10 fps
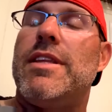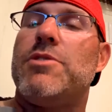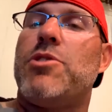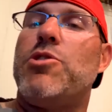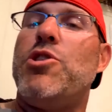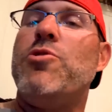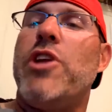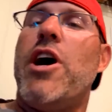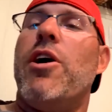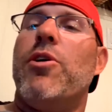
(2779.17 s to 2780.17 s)
So you
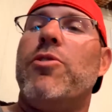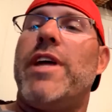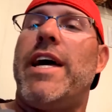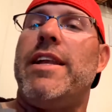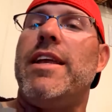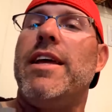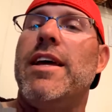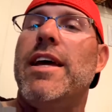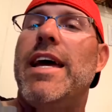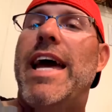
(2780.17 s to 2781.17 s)
know that
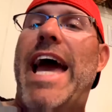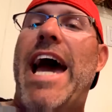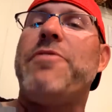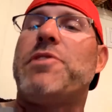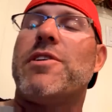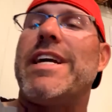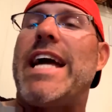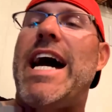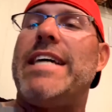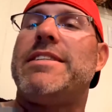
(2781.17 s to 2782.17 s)
after a
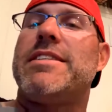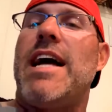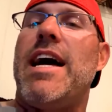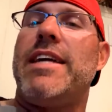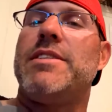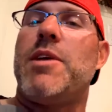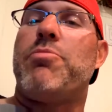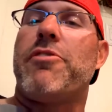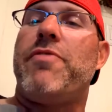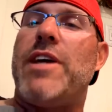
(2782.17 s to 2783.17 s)
guy signs a
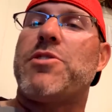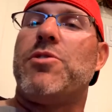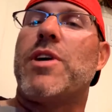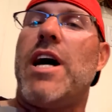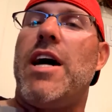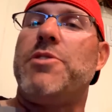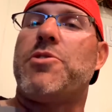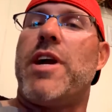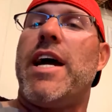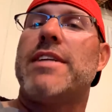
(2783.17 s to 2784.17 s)
professional
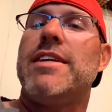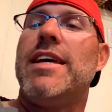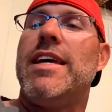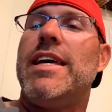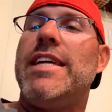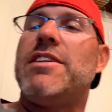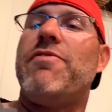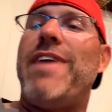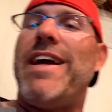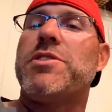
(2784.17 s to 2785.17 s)
contract, he's
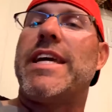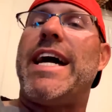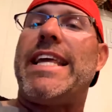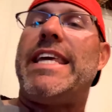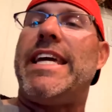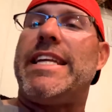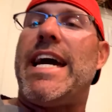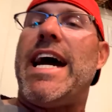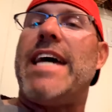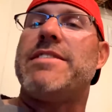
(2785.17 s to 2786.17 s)
eventually got to get
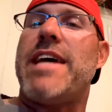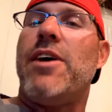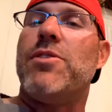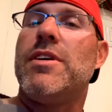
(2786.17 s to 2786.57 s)
guys out.